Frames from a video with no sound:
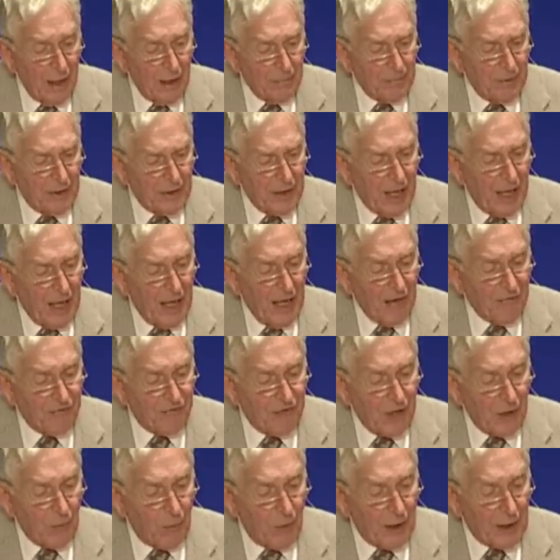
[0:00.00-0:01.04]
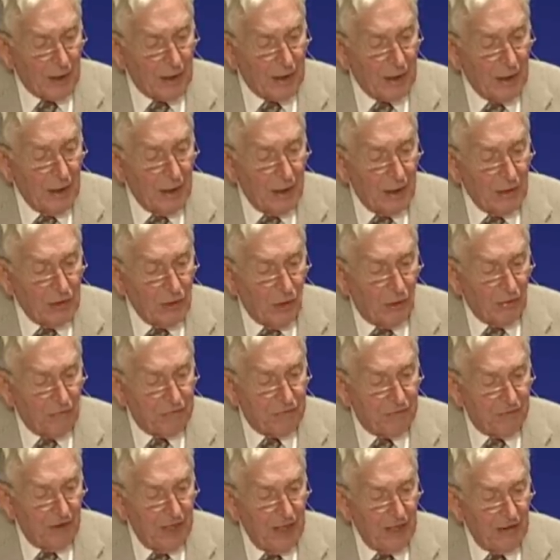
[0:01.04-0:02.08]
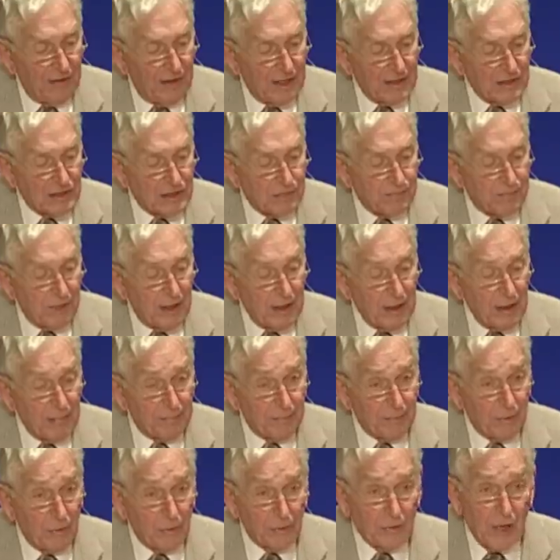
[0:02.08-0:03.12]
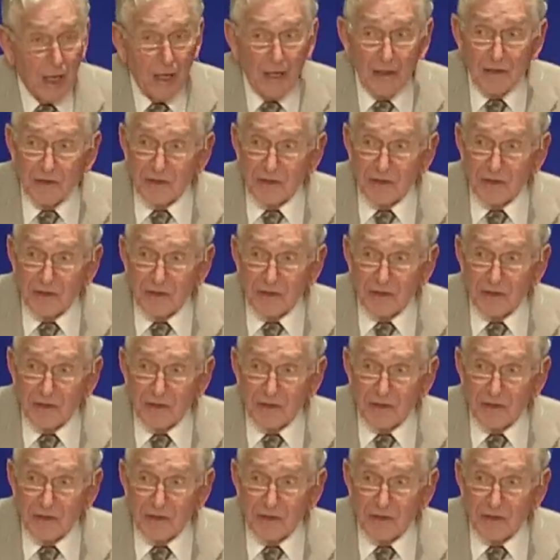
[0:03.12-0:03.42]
but everywhere your faith is spread abroad,